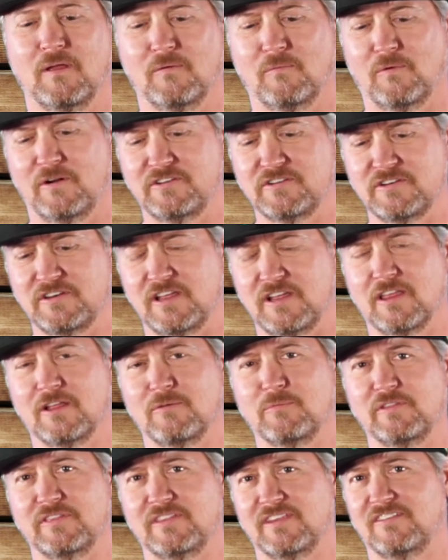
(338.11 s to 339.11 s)
Once you're
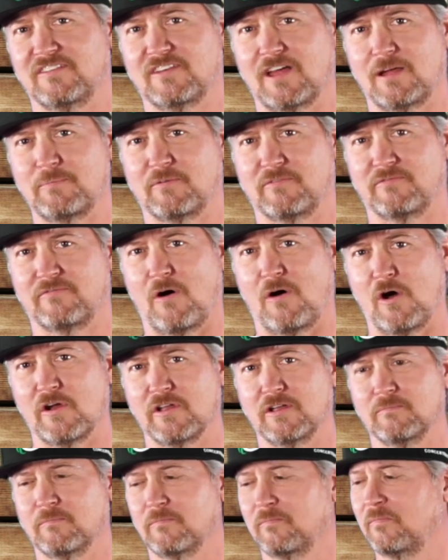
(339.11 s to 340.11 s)
dealing with this type of
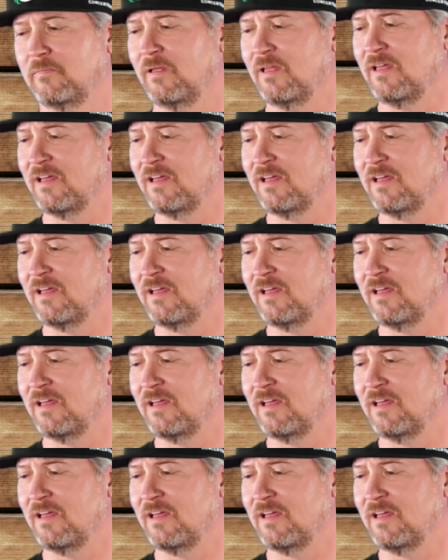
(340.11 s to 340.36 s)
volume,